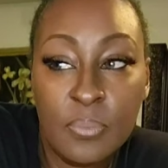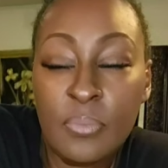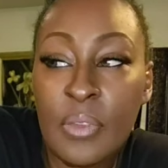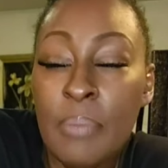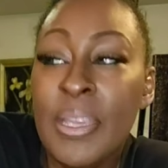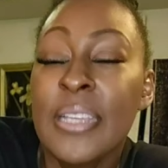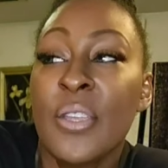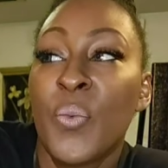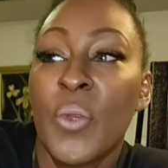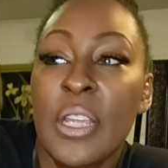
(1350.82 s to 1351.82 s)
Because it
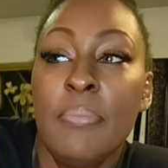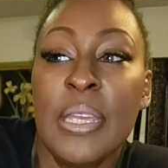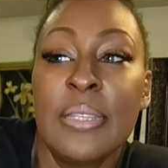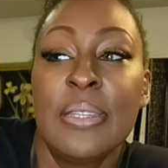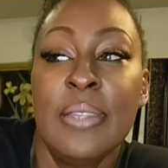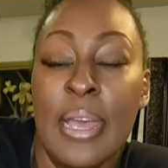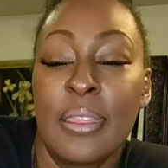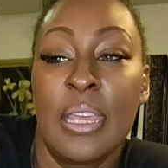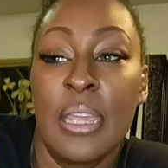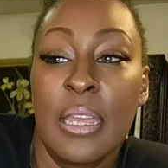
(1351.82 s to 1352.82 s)
really means
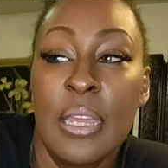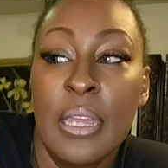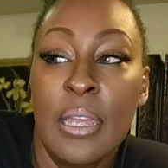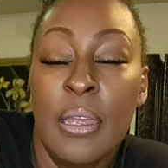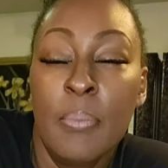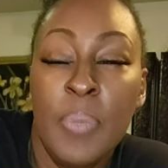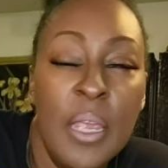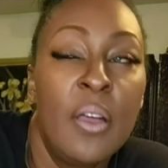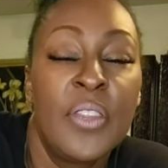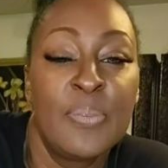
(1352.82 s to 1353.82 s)
nothing being on
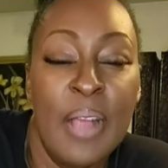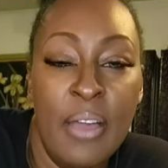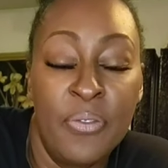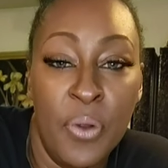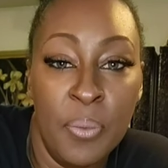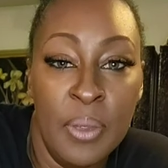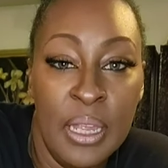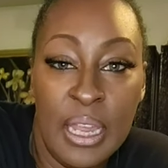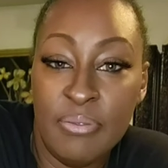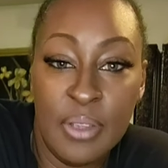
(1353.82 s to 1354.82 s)
this platform if
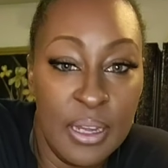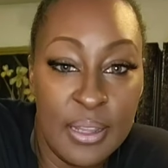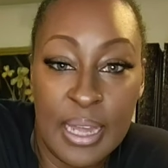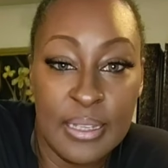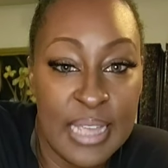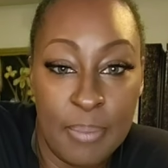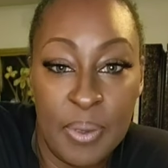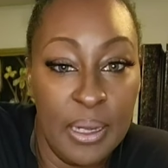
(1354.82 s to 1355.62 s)
none of that is happening.